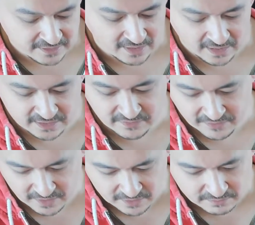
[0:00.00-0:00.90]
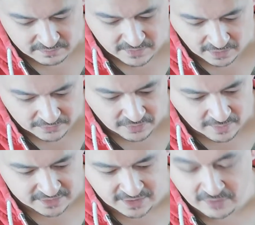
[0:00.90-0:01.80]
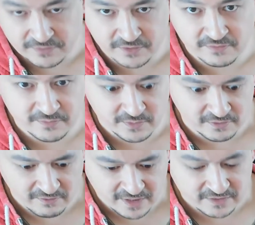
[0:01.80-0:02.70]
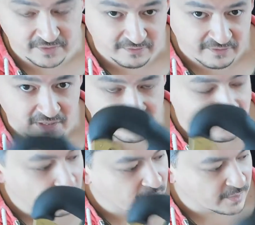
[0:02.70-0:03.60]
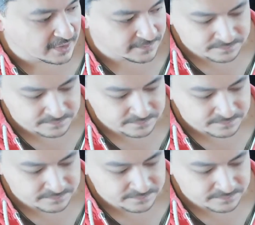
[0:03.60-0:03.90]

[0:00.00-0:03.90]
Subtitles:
and it's something I can do myself and do the rest of it really affordably,